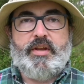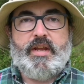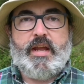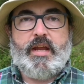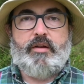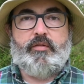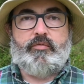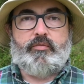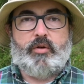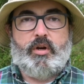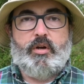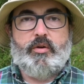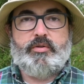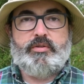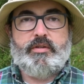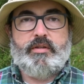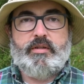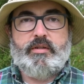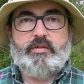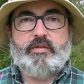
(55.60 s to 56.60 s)
native
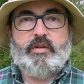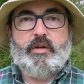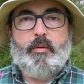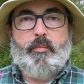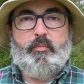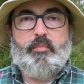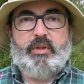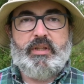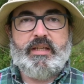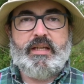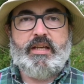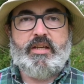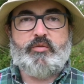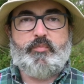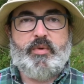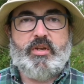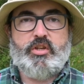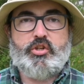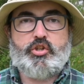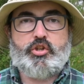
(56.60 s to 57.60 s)
roses, please
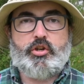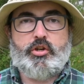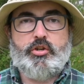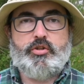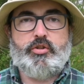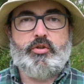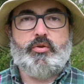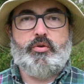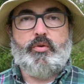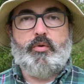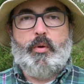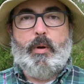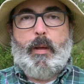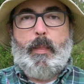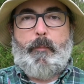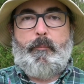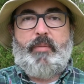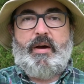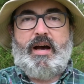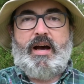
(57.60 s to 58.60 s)
be sure to
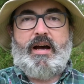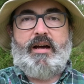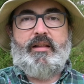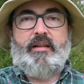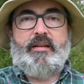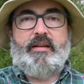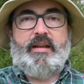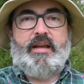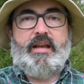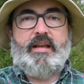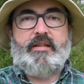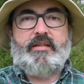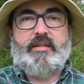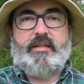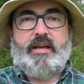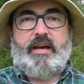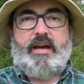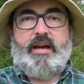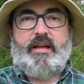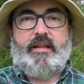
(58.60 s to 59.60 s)
pollinate
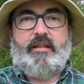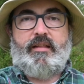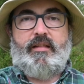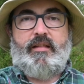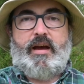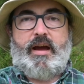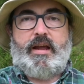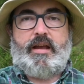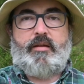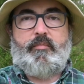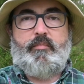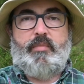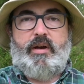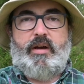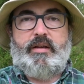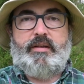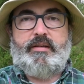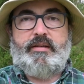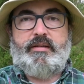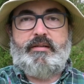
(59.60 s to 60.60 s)
that like
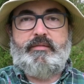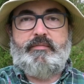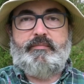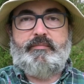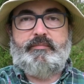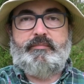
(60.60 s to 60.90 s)
button.